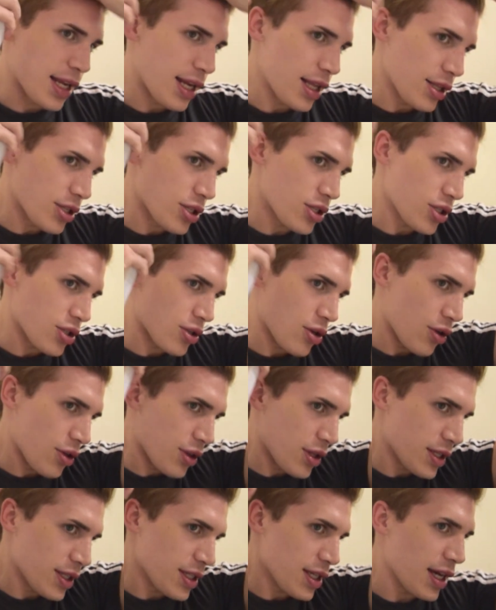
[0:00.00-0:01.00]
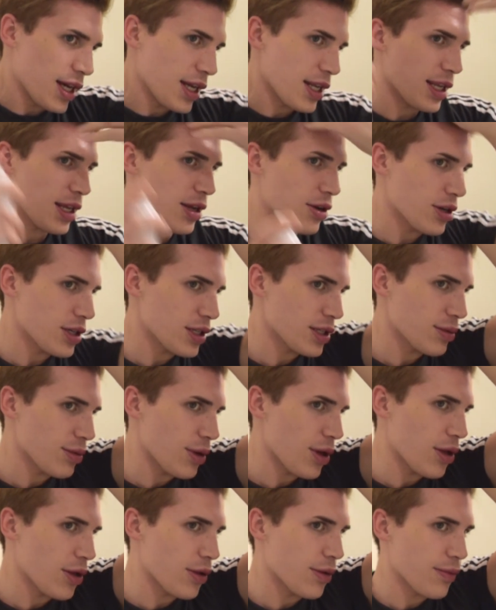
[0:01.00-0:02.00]
I'll just go on the side here as
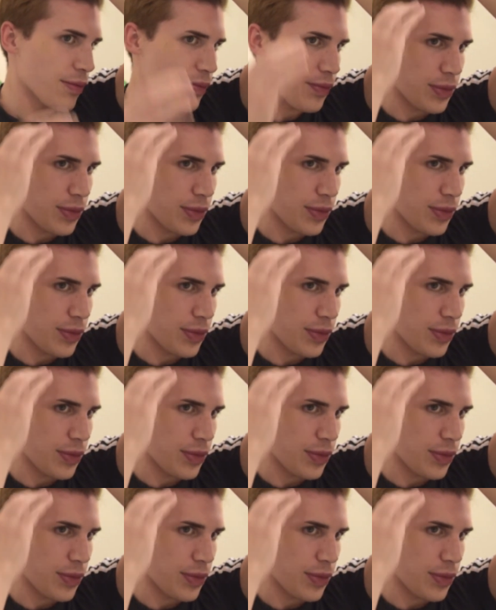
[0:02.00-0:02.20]
well,